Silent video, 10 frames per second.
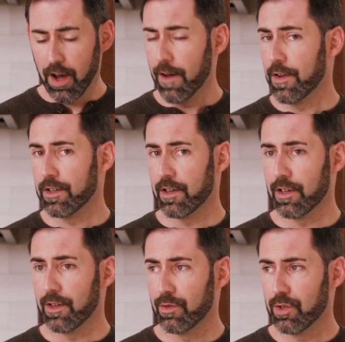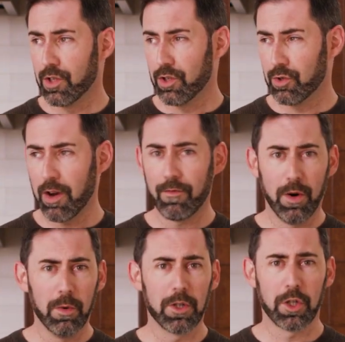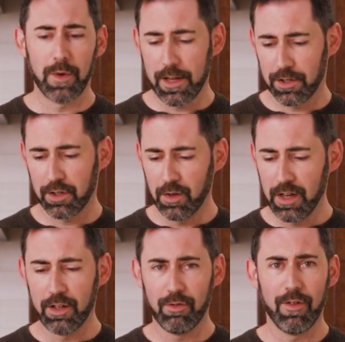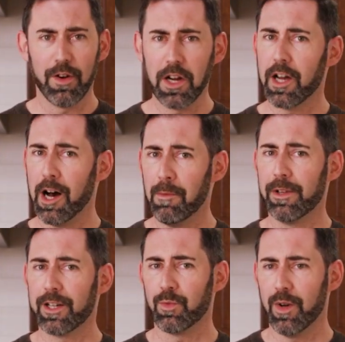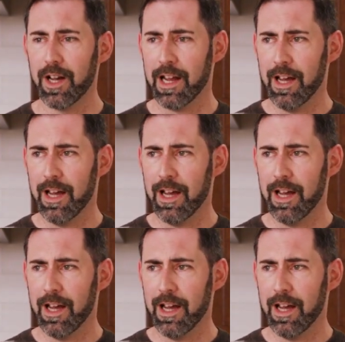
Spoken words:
off as a straightforward Shiraz is turning into a very complex wine.